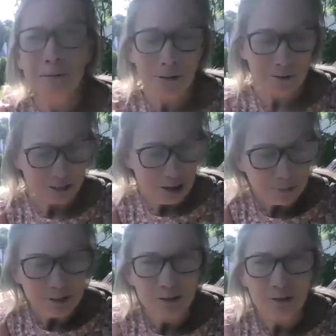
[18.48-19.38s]
about
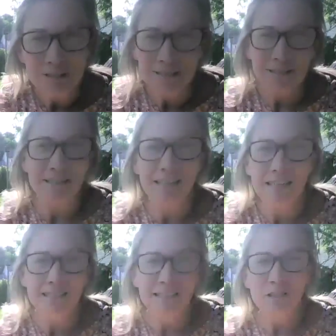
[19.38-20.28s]
Sloppy Joe's is it's
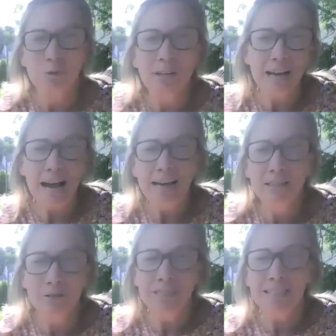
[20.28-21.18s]
easy, it's quick. I can
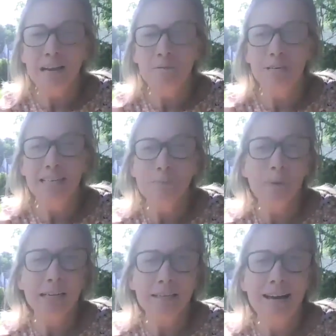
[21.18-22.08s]
do it in 10 minutes,
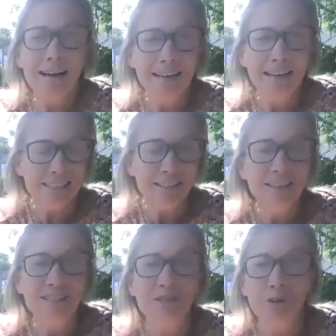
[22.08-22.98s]
but I can hide
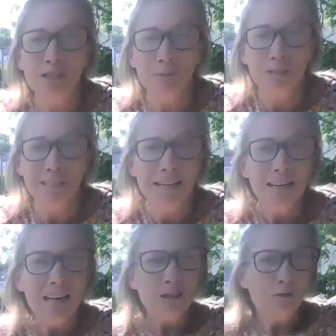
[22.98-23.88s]
tons of vegetables in it.
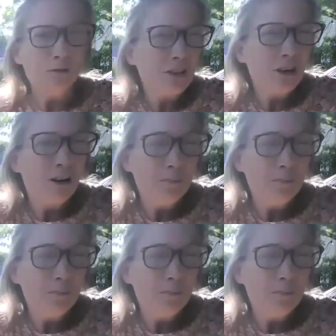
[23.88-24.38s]
So I've just gone in